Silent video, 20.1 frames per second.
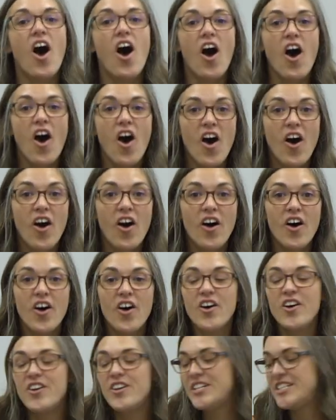
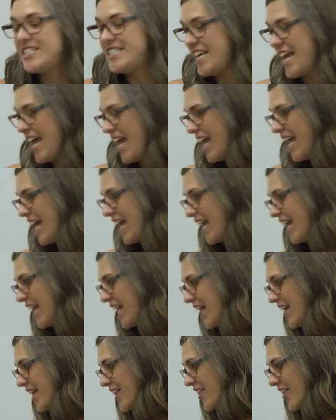all
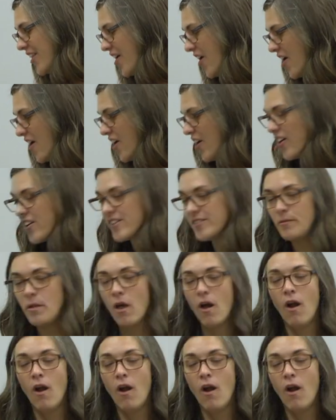day long.